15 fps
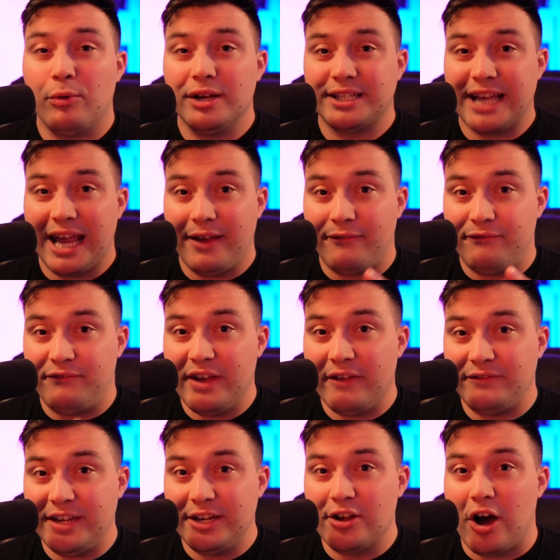was a
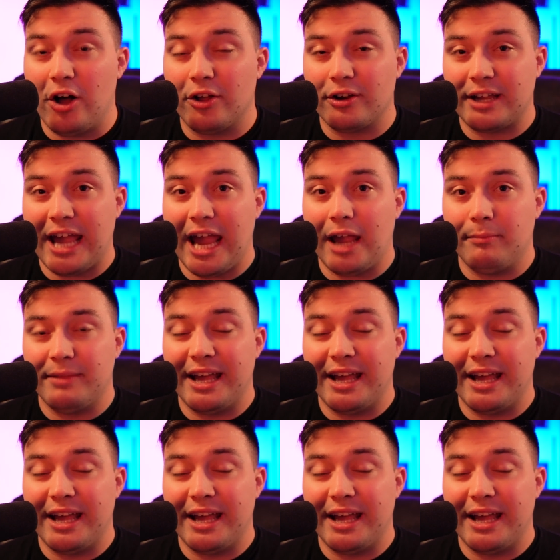$50 game.